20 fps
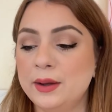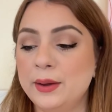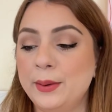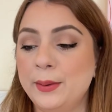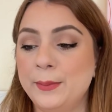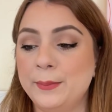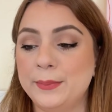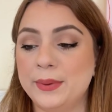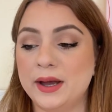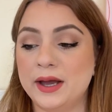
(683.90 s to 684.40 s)

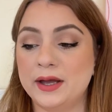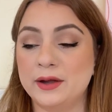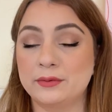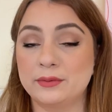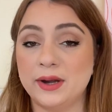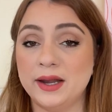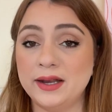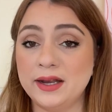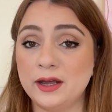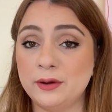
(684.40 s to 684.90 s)
But
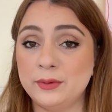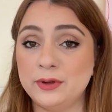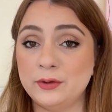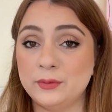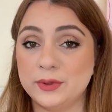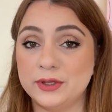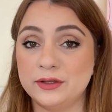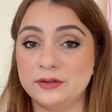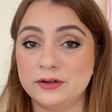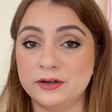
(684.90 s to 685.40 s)
right now
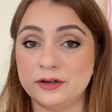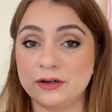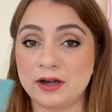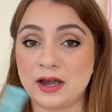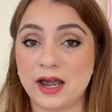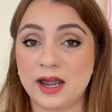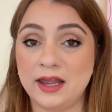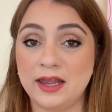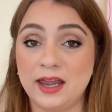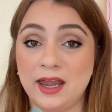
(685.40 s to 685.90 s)
in winter,
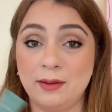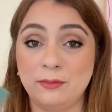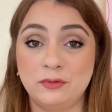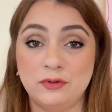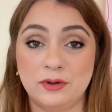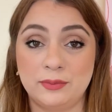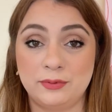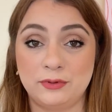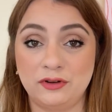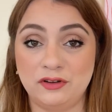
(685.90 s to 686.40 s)
I came
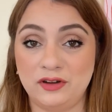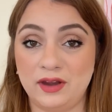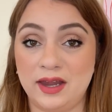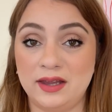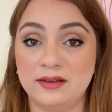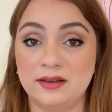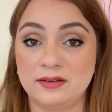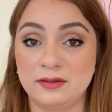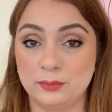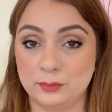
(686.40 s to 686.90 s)
to
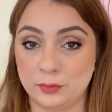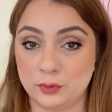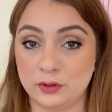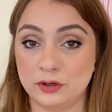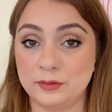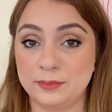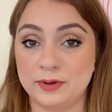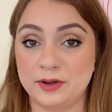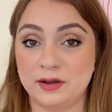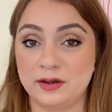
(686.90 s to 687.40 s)
appreciate it
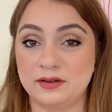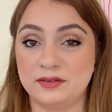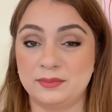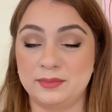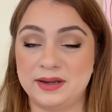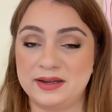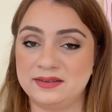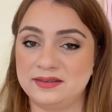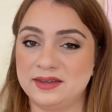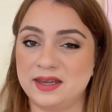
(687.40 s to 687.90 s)
more because
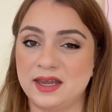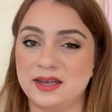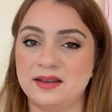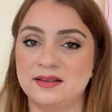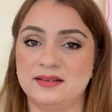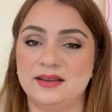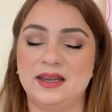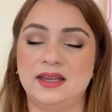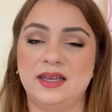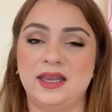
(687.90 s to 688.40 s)
my skin
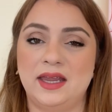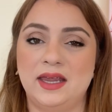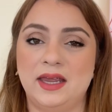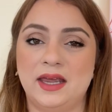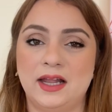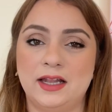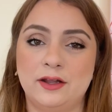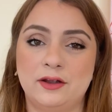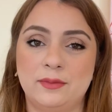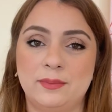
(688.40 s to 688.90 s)
is
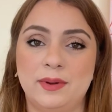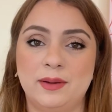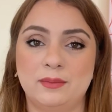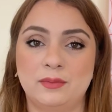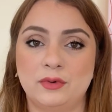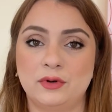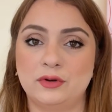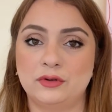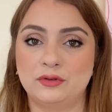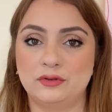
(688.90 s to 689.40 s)
leaning a little bit
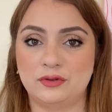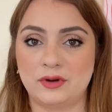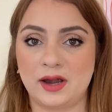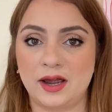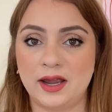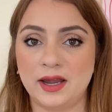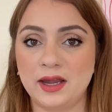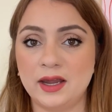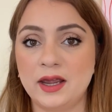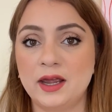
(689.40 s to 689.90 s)
more
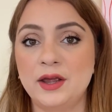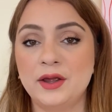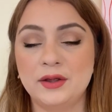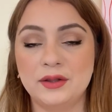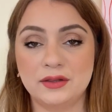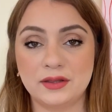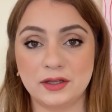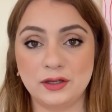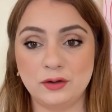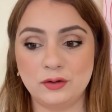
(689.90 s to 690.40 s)
dry
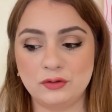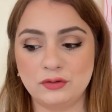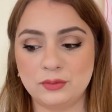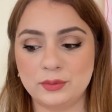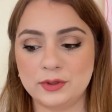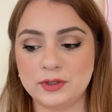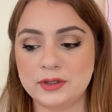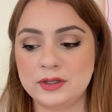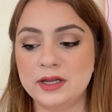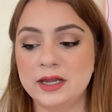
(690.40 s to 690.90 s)
than
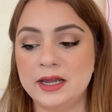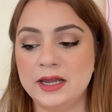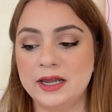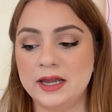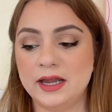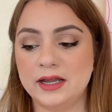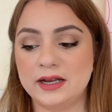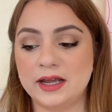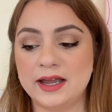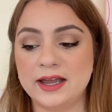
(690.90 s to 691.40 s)
usual.
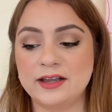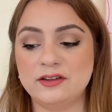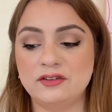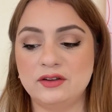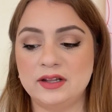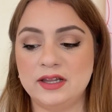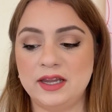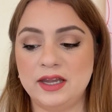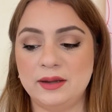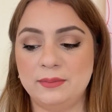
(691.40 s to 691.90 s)
And I
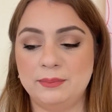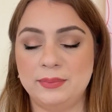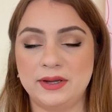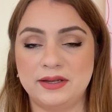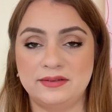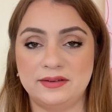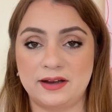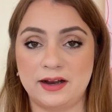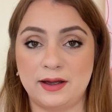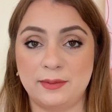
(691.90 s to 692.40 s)
actually
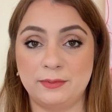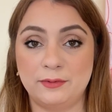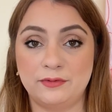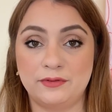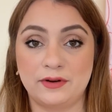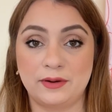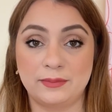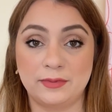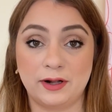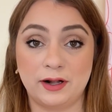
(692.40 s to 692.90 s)
picked it up
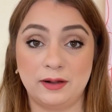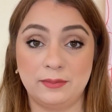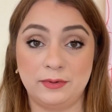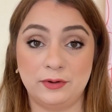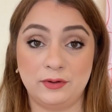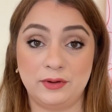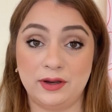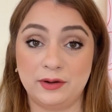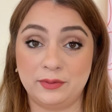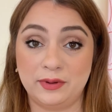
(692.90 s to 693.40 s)
from Cult
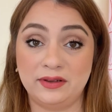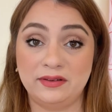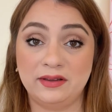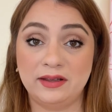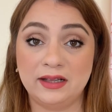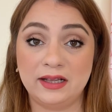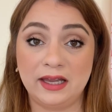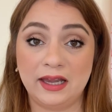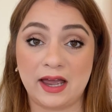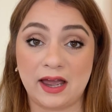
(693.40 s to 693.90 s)
Beauty
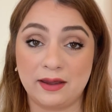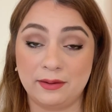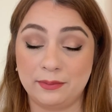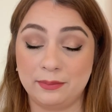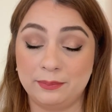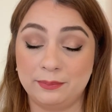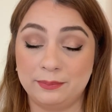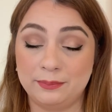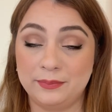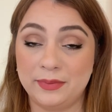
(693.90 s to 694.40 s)
recently. I
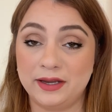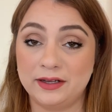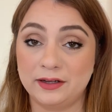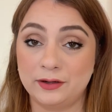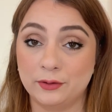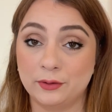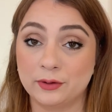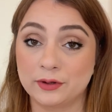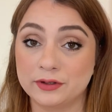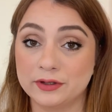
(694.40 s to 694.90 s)
made
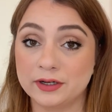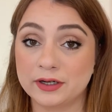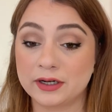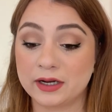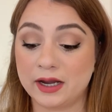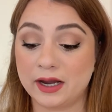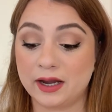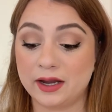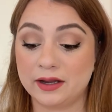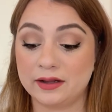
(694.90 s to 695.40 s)
an
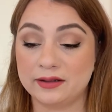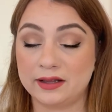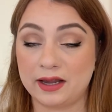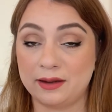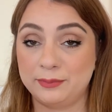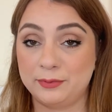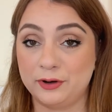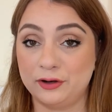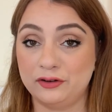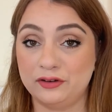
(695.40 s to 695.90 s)
order and
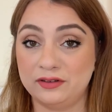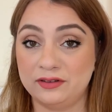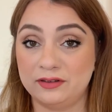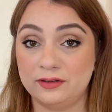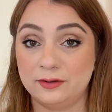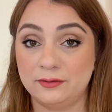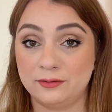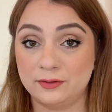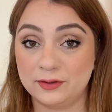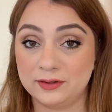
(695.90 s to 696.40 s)
I
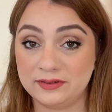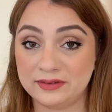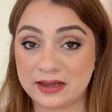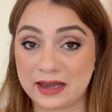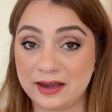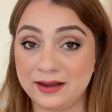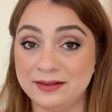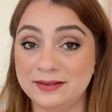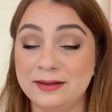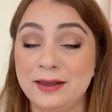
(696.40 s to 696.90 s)
purchased the full
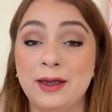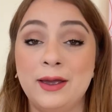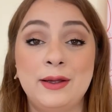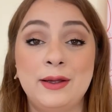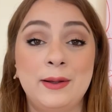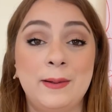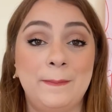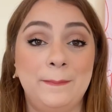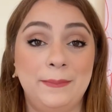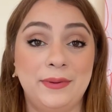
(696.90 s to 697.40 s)
size
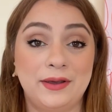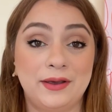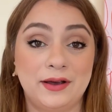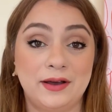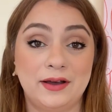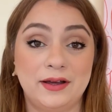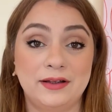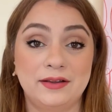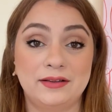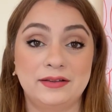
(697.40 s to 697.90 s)

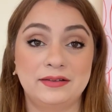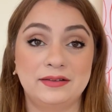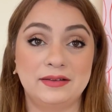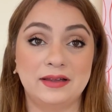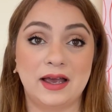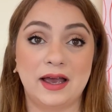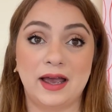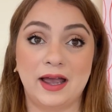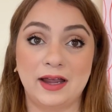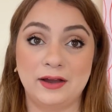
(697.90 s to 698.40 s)
because
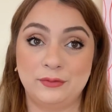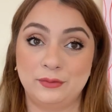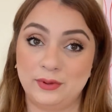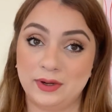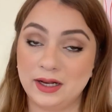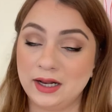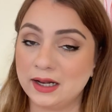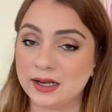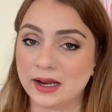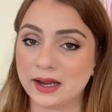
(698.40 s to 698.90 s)
I
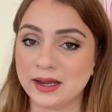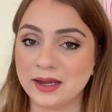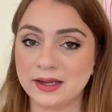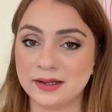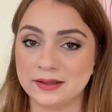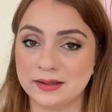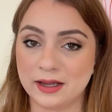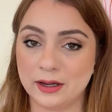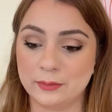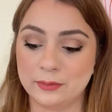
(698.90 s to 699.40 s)
really like
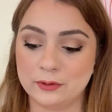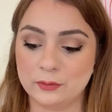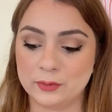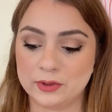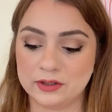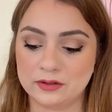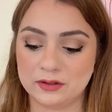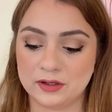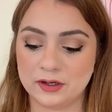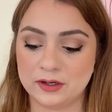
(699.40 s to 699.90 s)
it now in
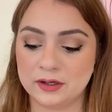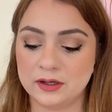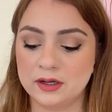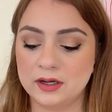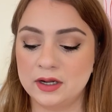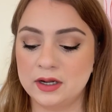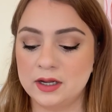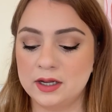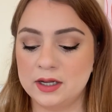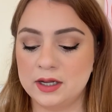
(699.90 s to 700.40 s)
winter.
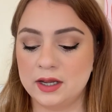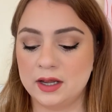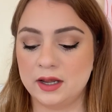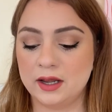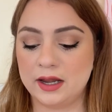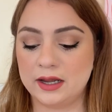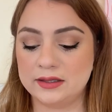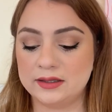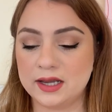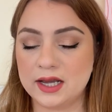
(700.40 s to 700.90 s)

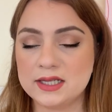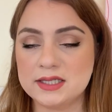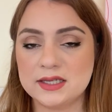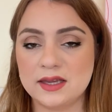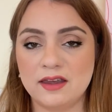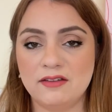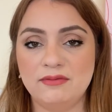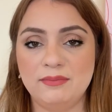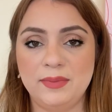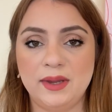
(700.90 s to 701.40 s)
It does
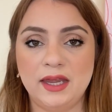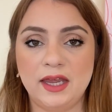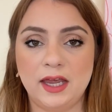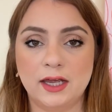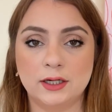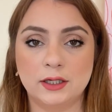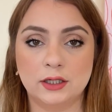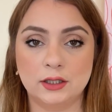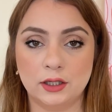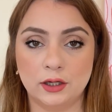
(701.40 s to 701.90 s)
give me
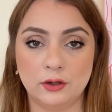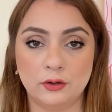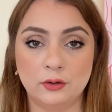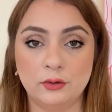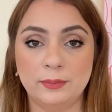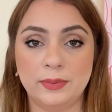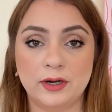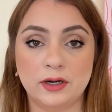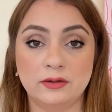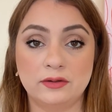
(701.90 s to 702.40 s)
a
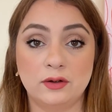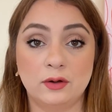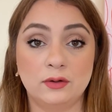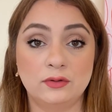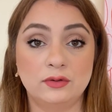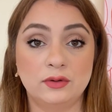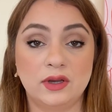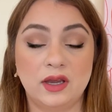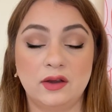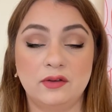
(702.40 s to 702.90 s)
glow, but it
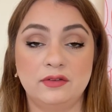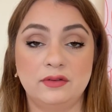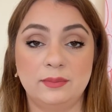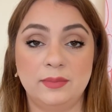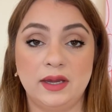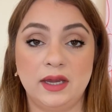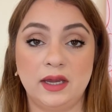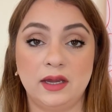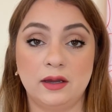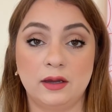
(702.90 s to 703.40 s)
also gives
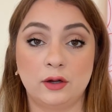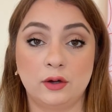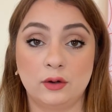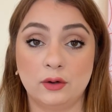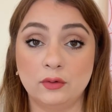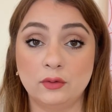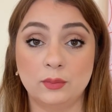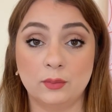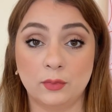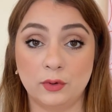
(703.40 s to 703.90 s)
me
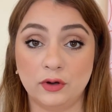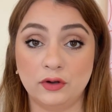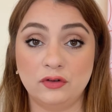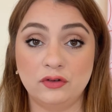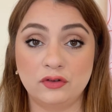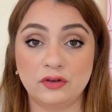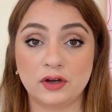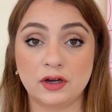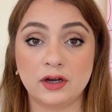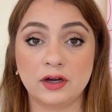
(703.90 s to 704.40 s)
good
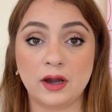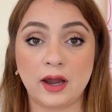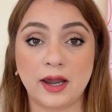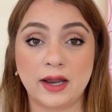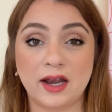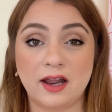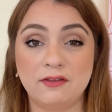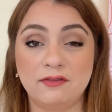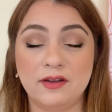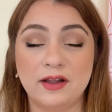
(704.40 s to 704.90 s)
moisture
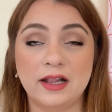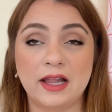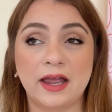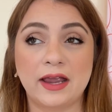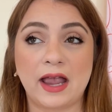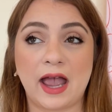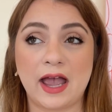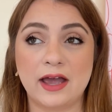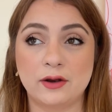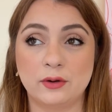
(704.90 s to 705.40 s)
and I feel
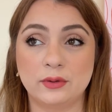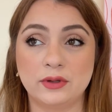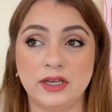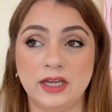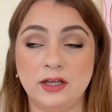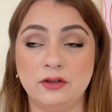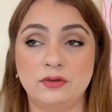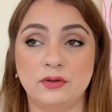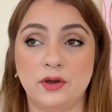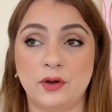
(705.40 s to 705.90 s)
like I don't
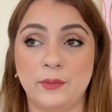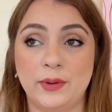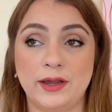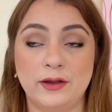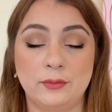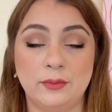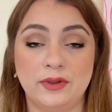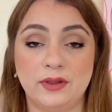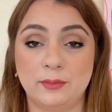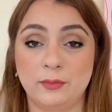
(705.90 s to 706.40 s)
need to go
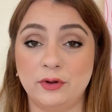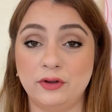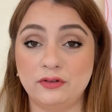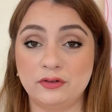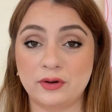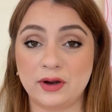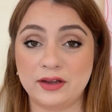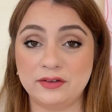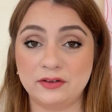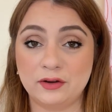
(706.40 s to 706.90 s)
in with a
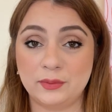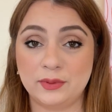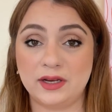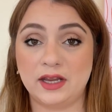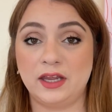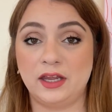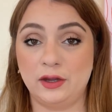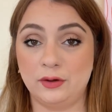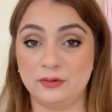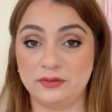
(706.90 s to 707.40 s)
moisturizer when
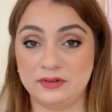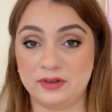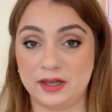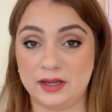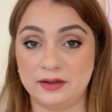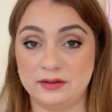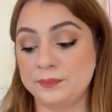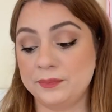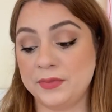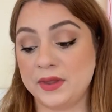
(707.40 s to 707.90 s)
I use
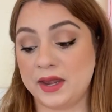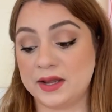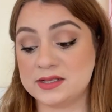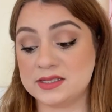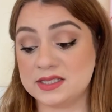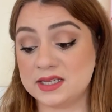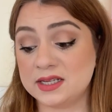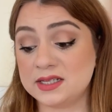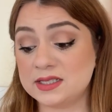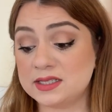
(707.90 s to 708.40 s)
this.
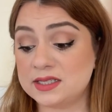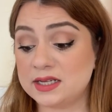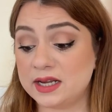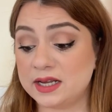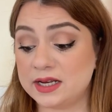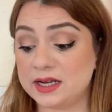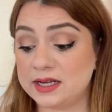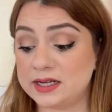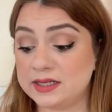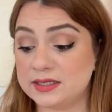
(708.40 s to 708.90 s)
And since
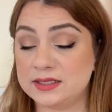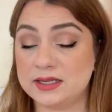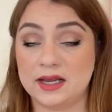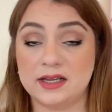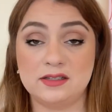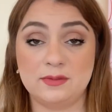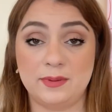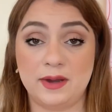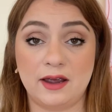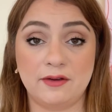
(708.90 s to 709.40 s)
it is
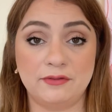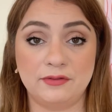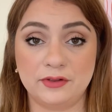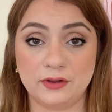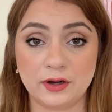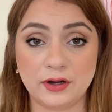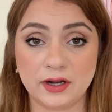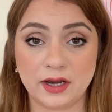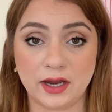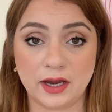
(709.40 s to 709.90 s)
SPF
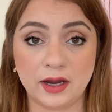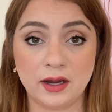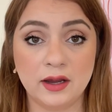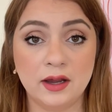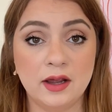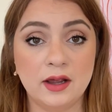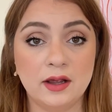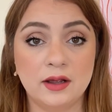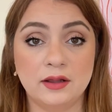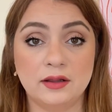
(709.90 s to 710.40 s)
30,
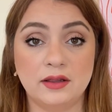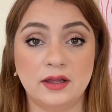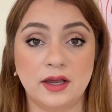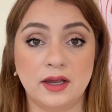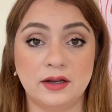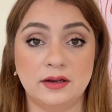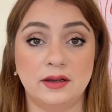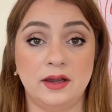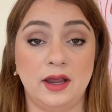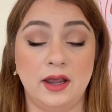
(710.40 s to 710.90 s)

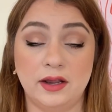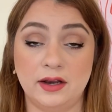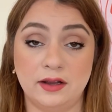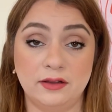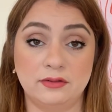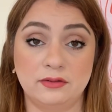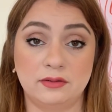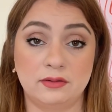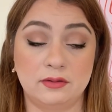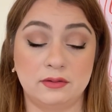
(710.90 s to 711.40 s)
then it
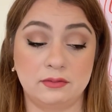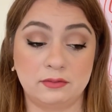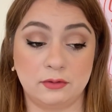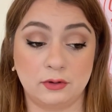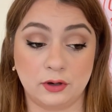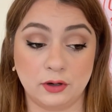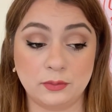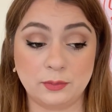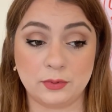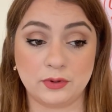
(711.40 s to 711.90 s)
is
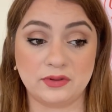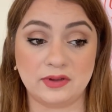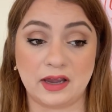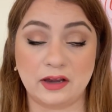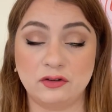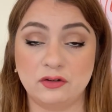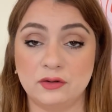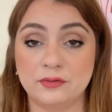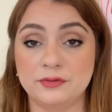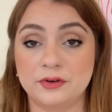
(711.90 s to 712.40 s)
good
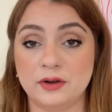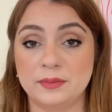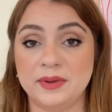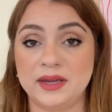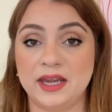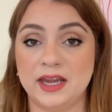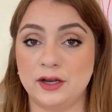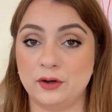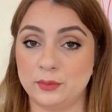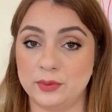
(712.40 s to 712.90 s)
protection for
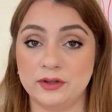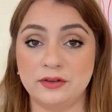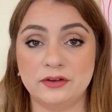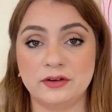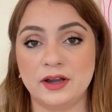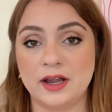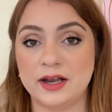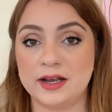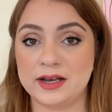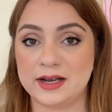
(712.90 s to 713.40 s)
me in
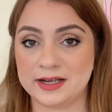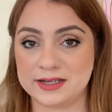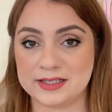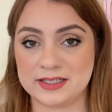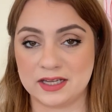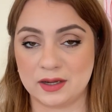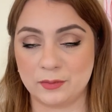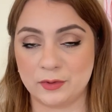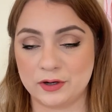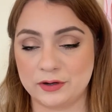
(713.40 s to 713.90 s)
winter and not
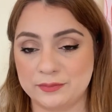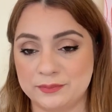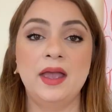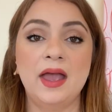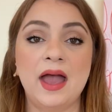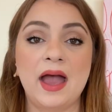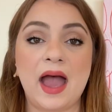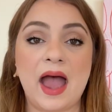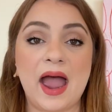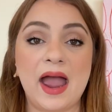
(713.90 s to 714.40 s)
summer.
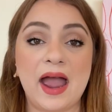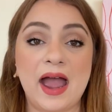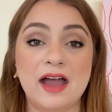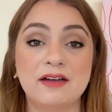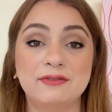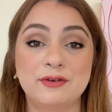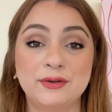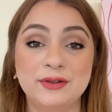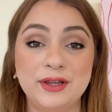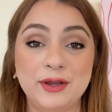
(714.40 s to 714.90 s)
I
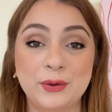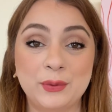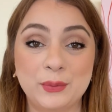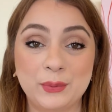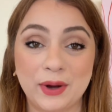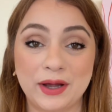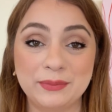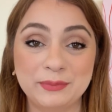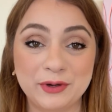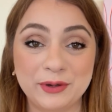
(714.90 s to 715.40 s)
have only
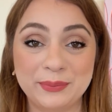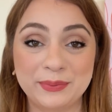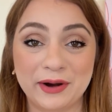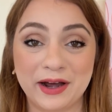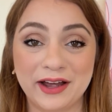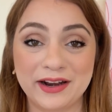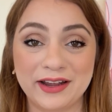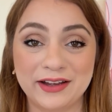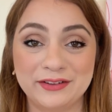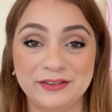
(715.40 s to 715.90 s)
one more
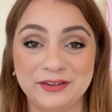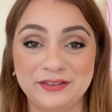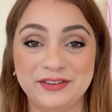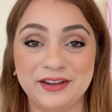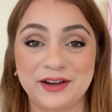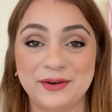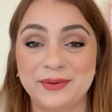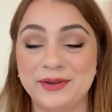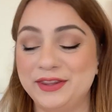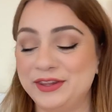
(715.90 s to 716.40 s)
product to
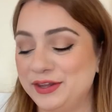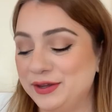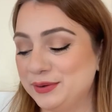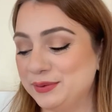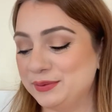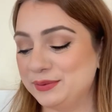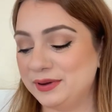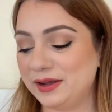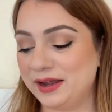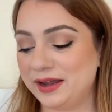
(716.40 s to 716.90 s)
share with
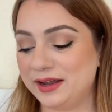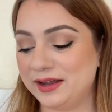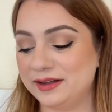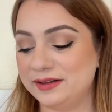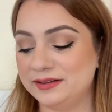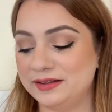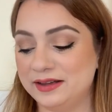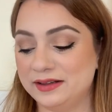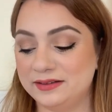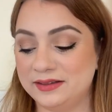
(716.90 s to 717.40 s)
you
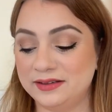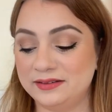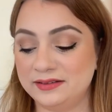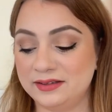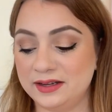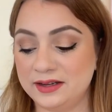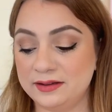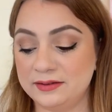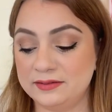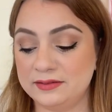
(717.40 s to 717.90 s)
and this
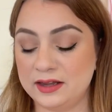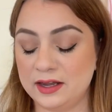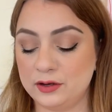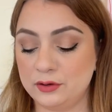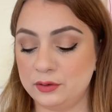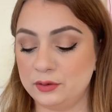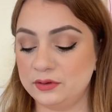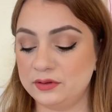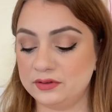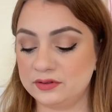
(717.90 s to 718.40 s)
is a
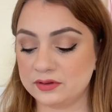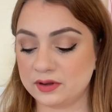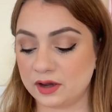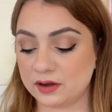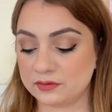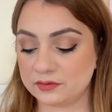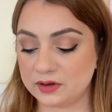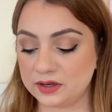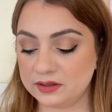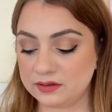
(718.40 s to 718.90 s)
new
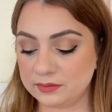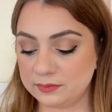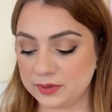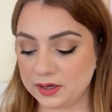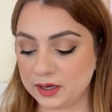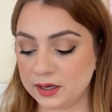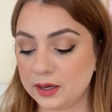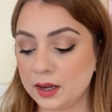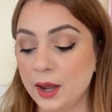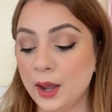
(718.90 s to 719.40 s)
discovery to
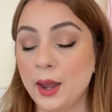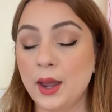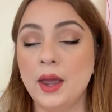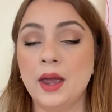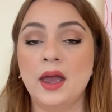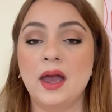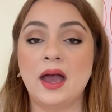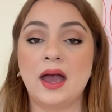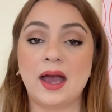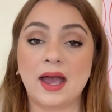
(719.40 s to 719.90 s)
me.
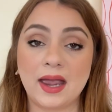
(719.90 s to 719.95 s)
I